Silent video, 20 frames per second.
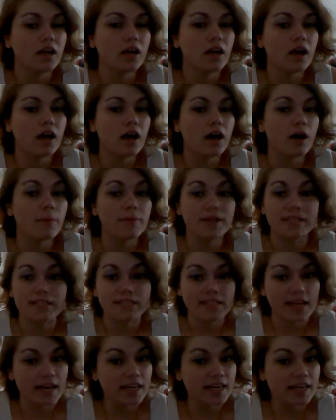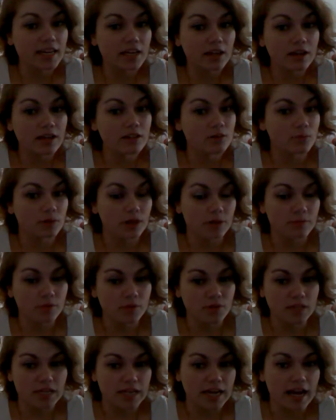Insanity is what I'm
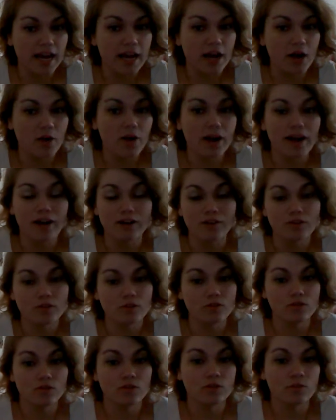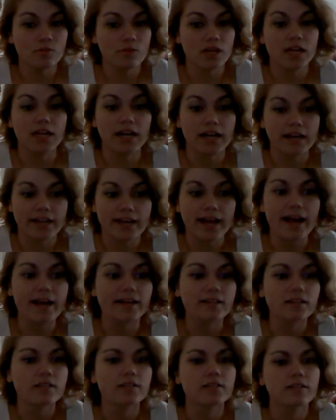using now. I also do some
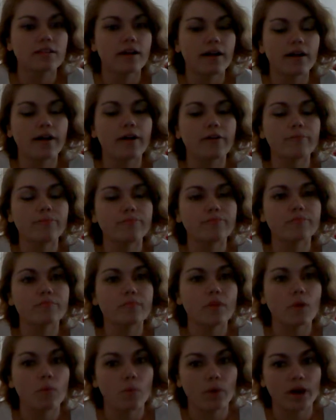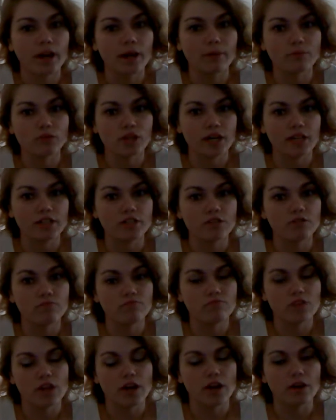P90X when I'm trying
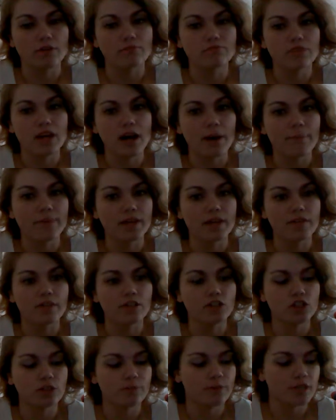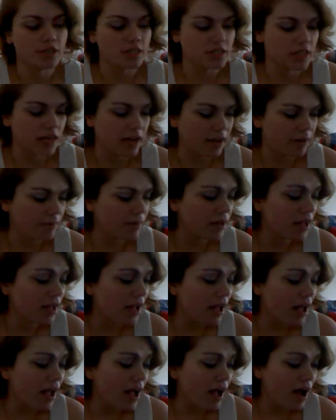to, not be in the gym all the time.
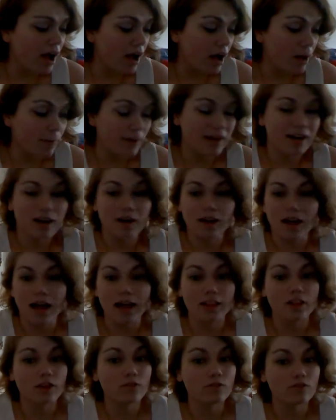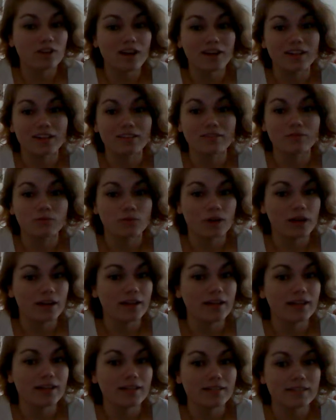And I love running.
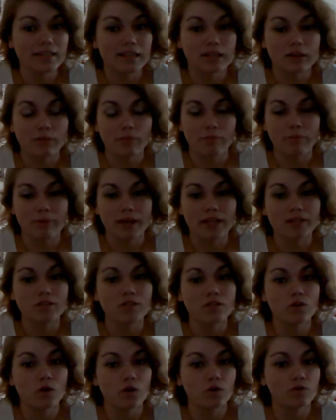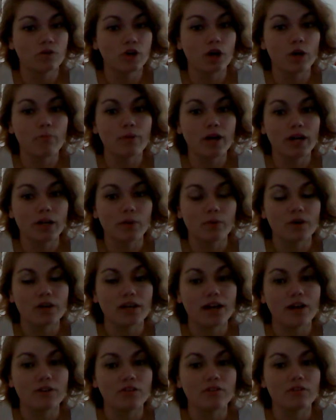Running is like the best overall body
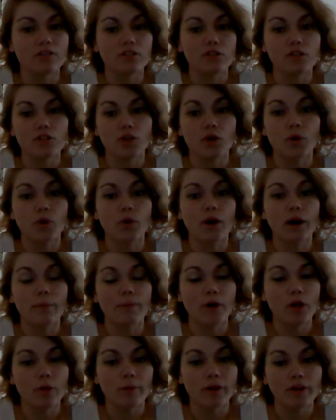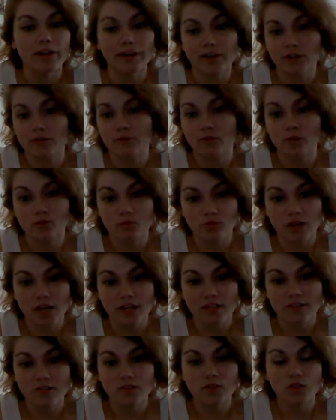workout you can do. I'm all about interval
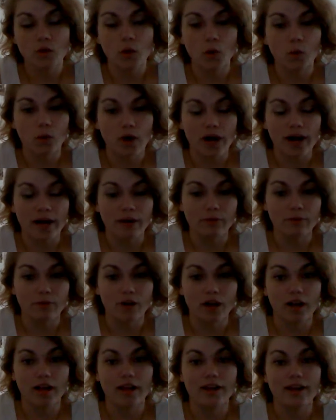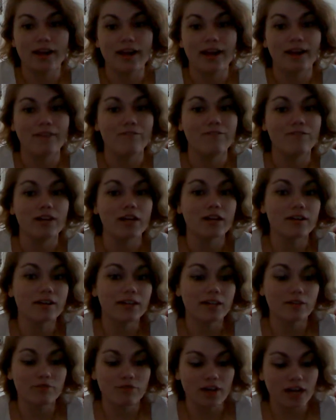runs, so I run at a
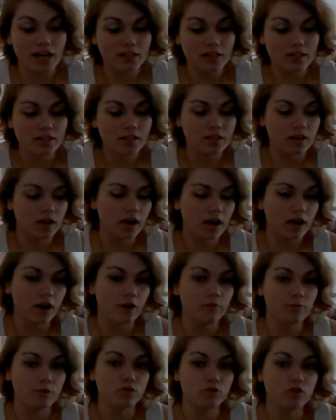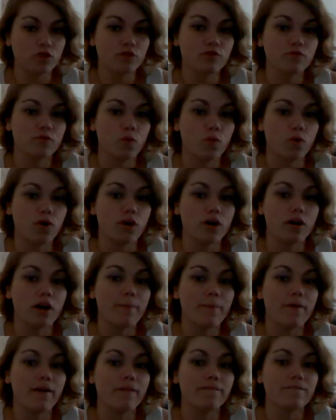varying rate, usually for
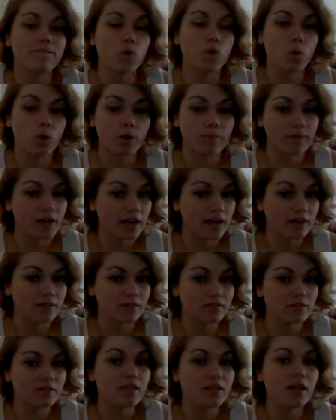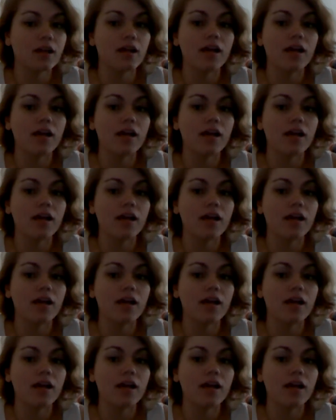about 4 miles.